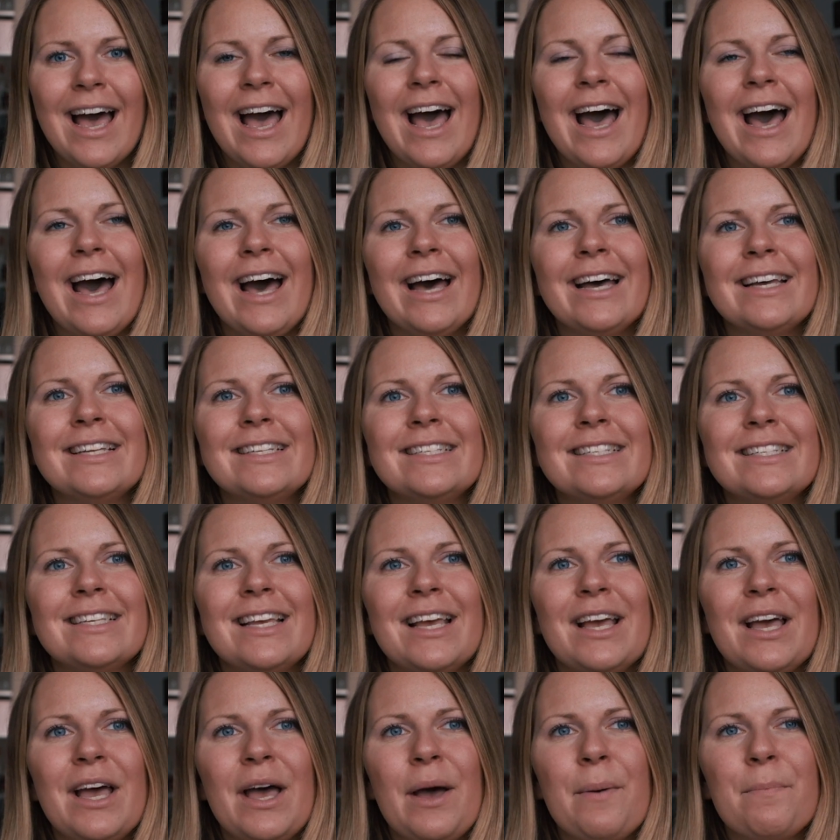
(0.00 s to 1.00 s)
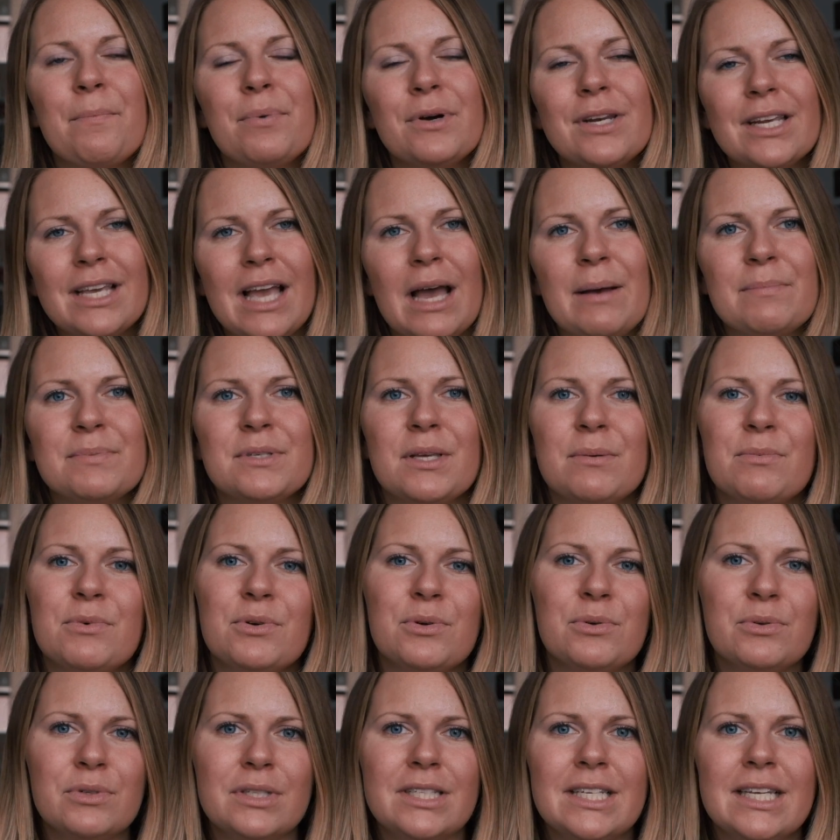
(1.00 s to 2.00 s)
And putting up some
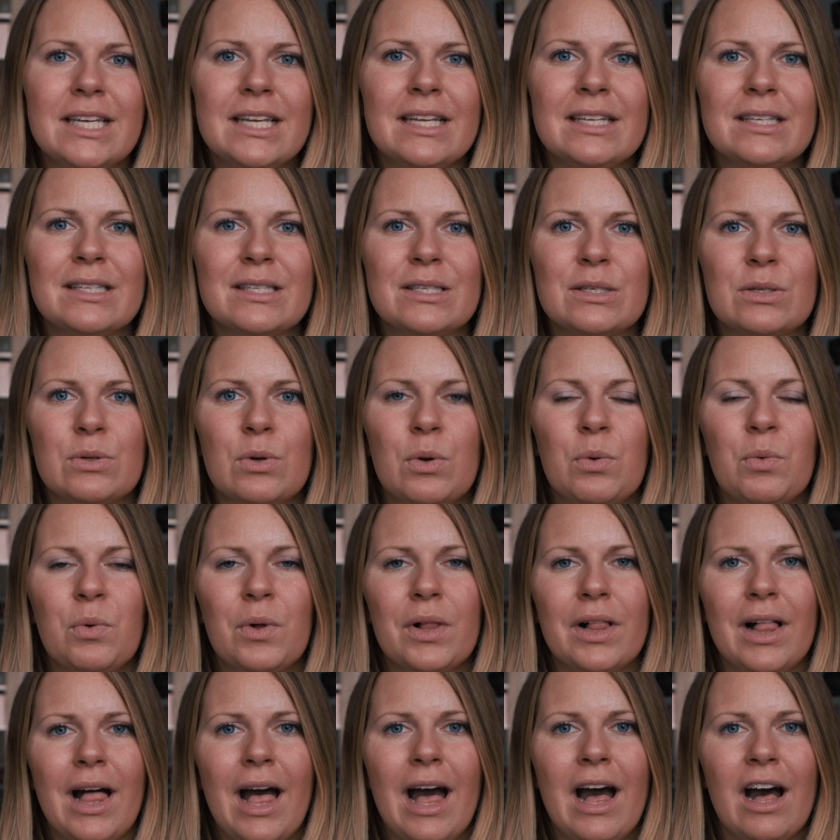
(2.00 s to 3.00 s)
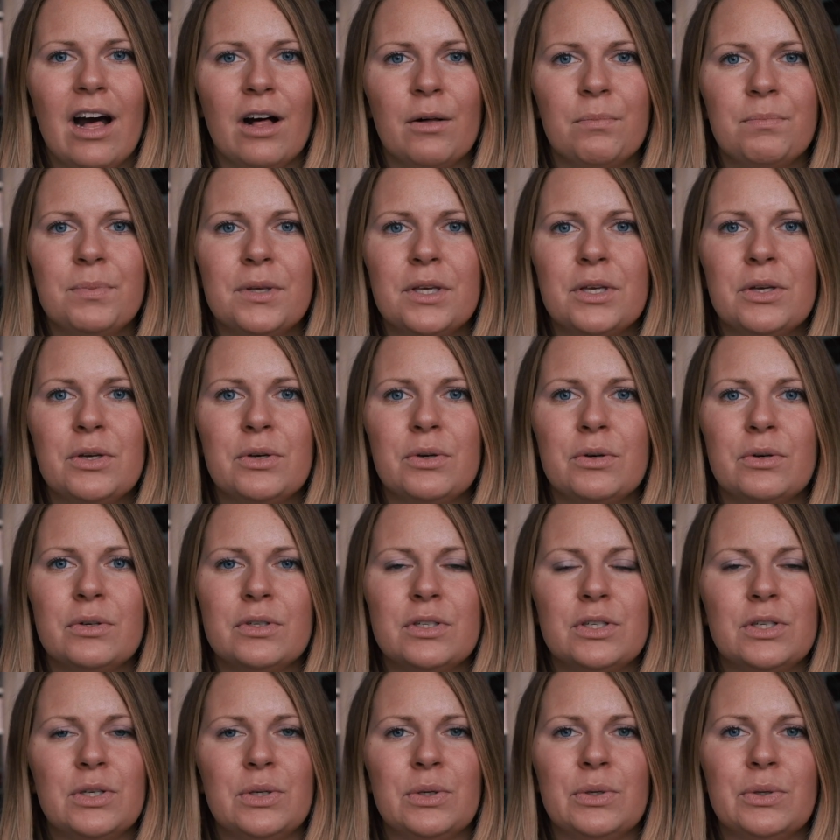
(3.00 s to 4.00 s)
routines will help you
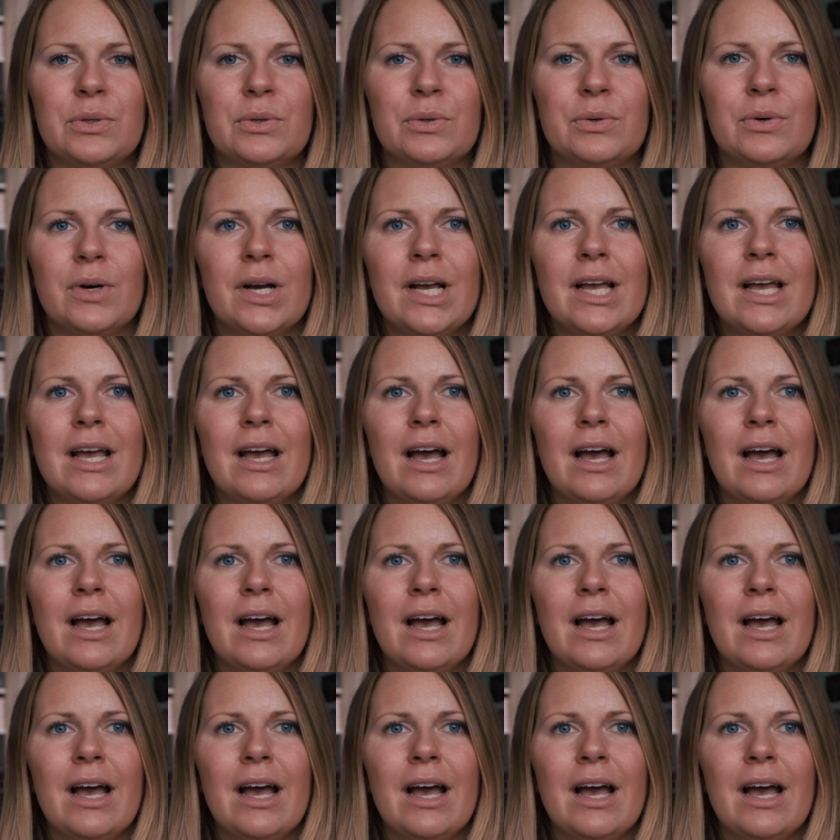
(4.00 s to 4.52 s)
to